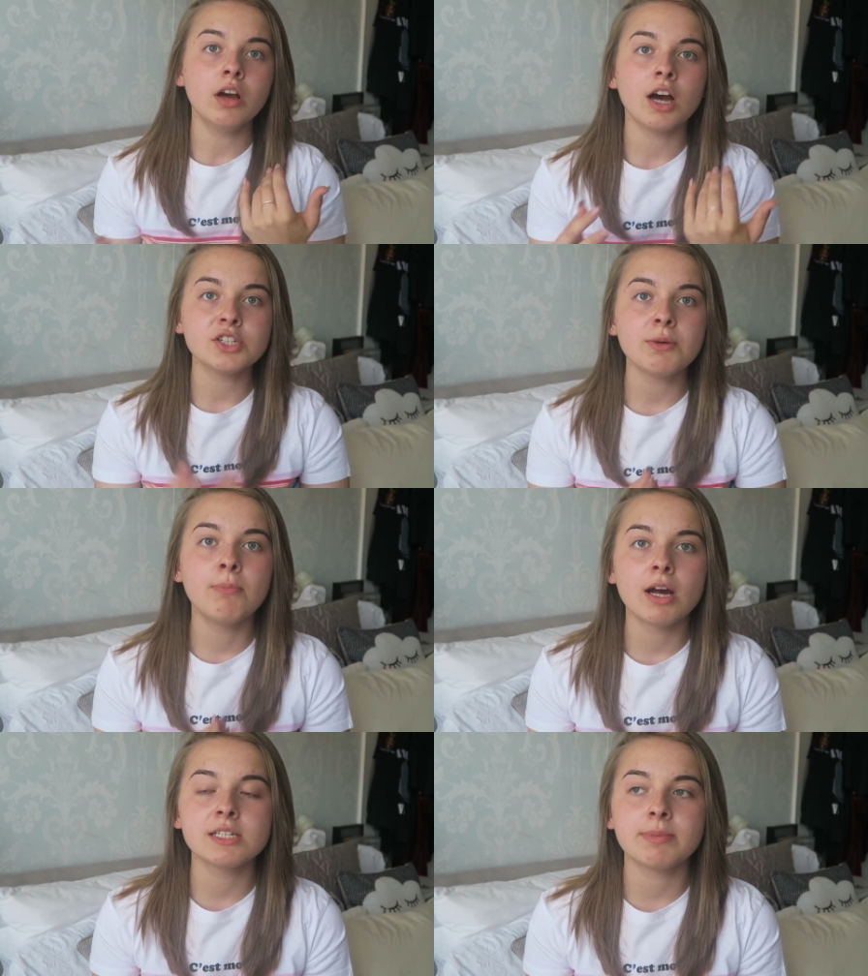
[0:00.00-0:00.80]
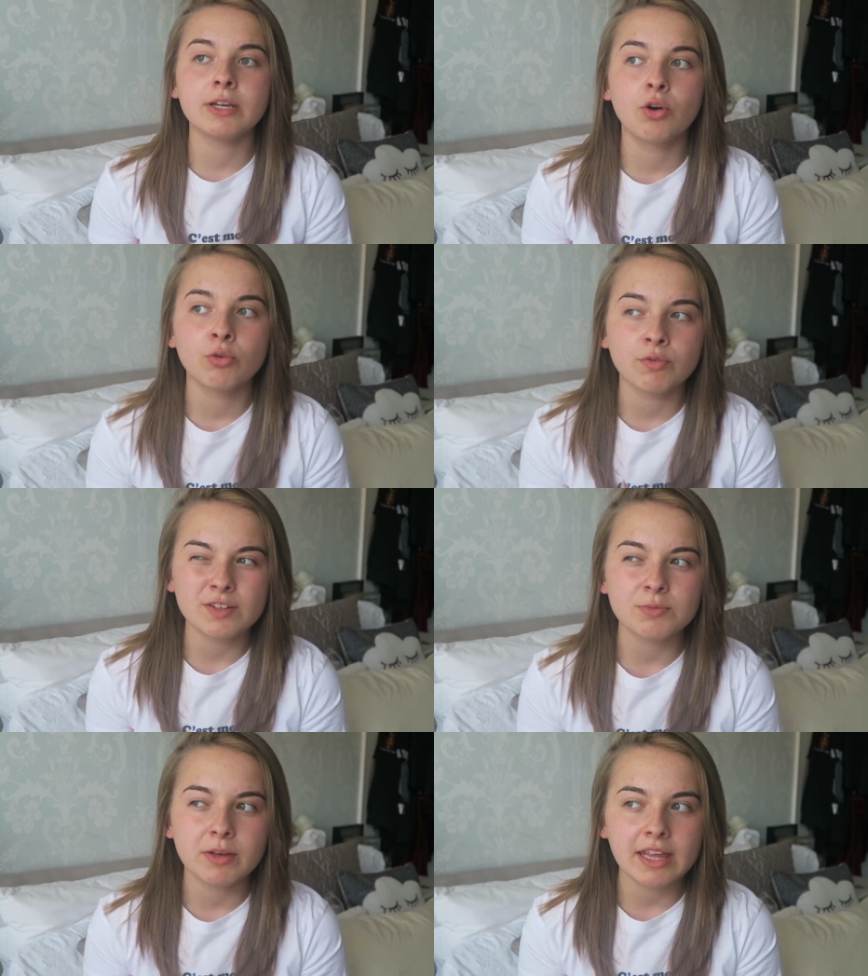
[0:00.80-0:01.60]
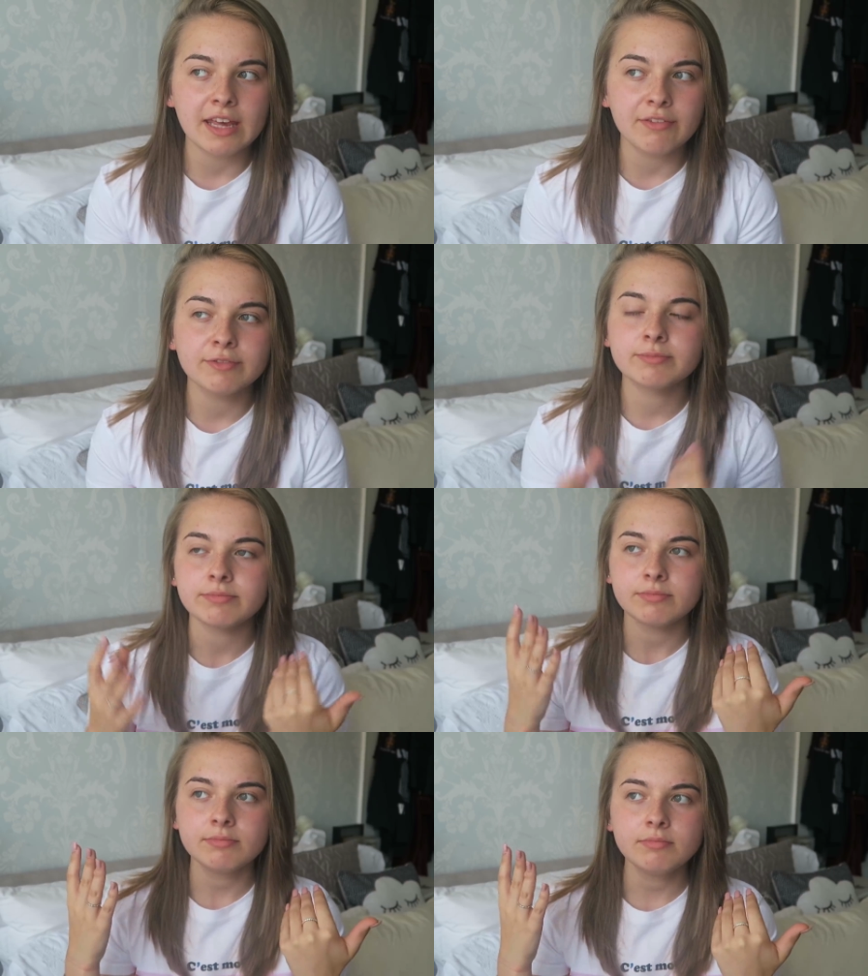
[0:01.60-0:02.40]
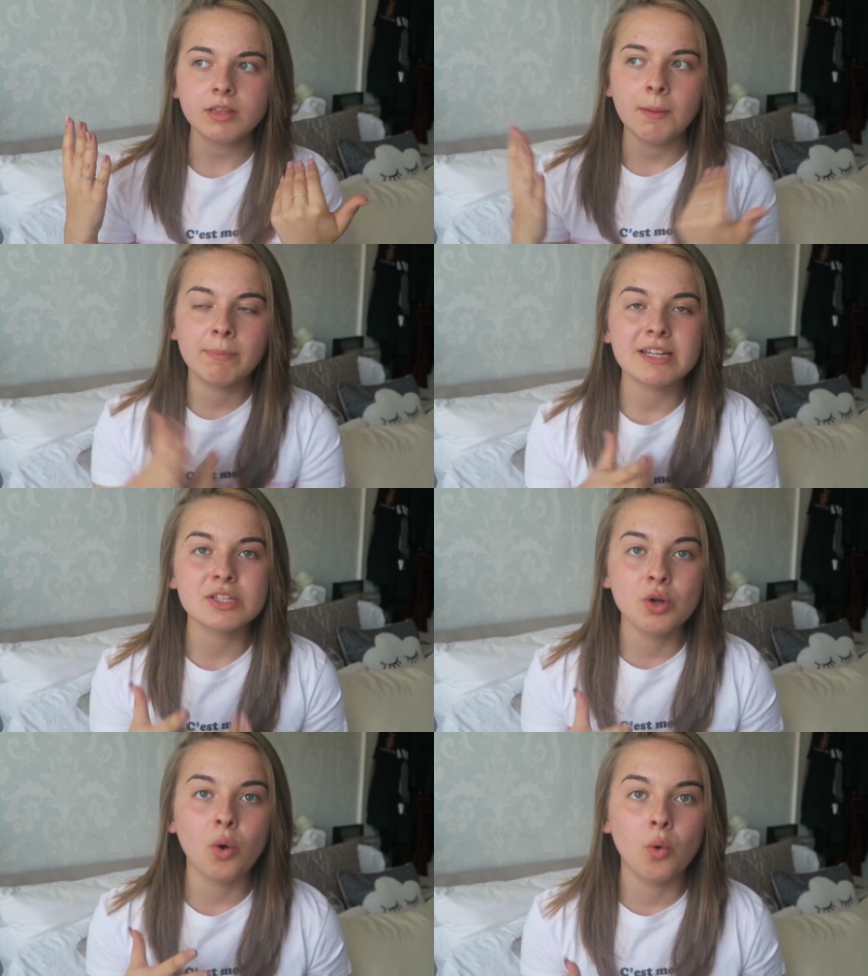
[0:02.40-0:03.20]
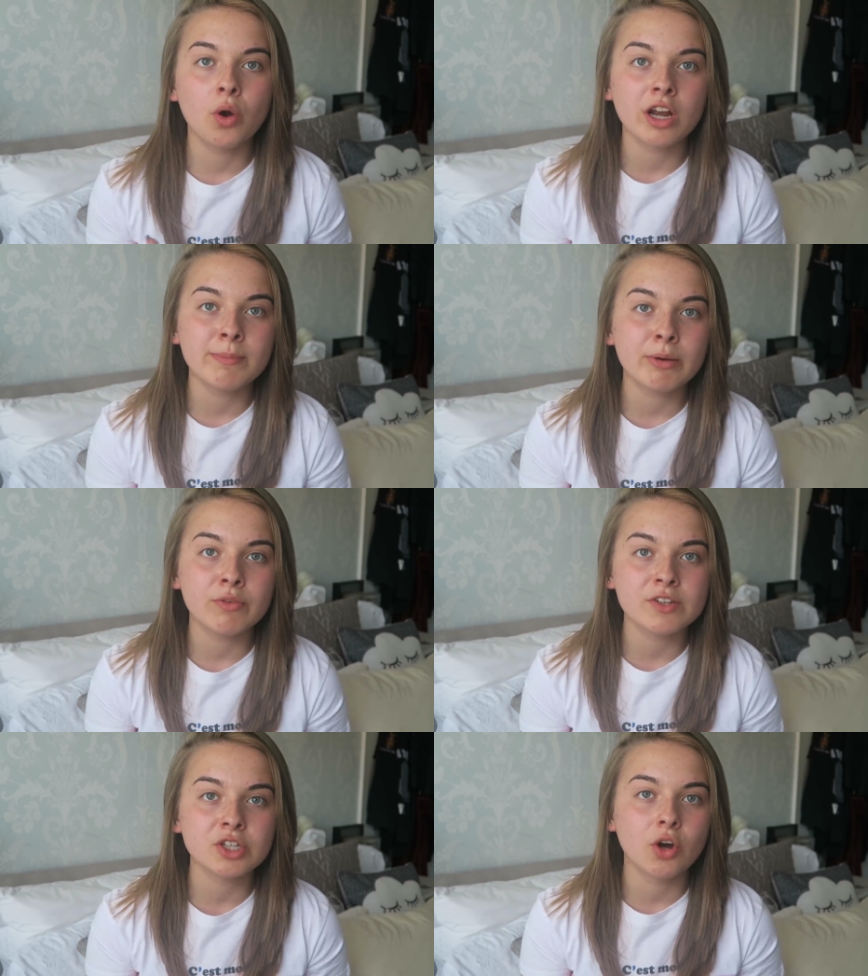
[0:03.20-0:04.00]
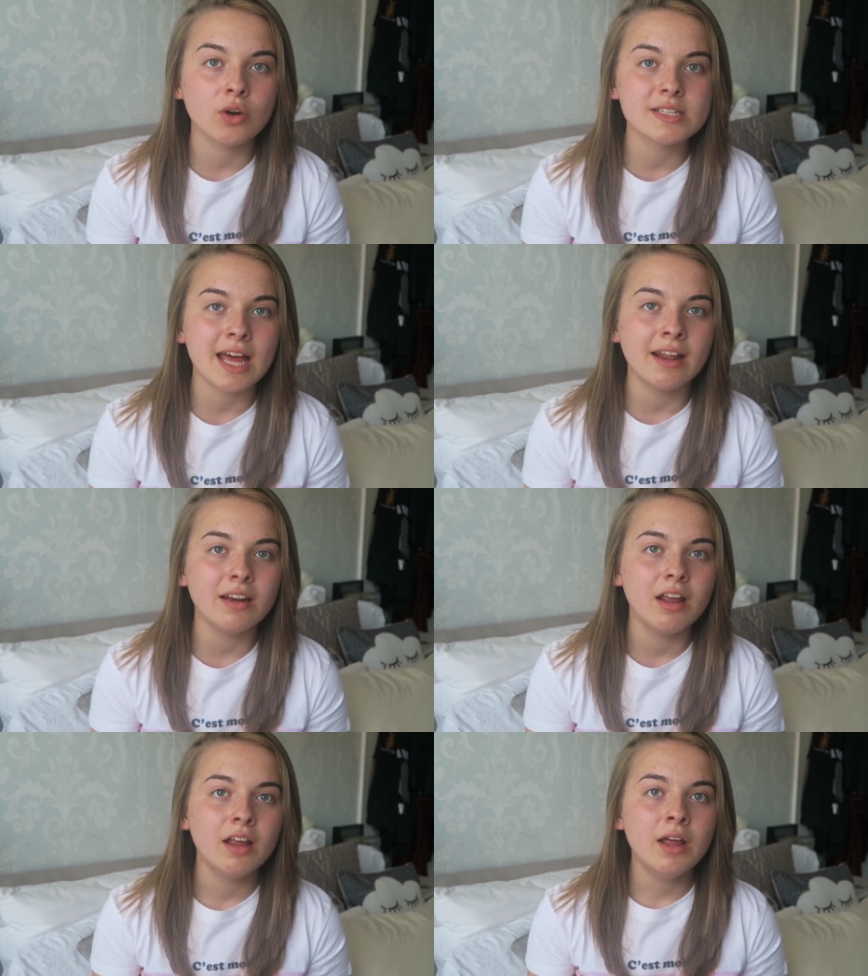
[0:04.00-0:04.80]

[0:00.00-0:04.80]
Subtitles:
I don't mind it being called Revision with Eve, but it's not all going to be revision content.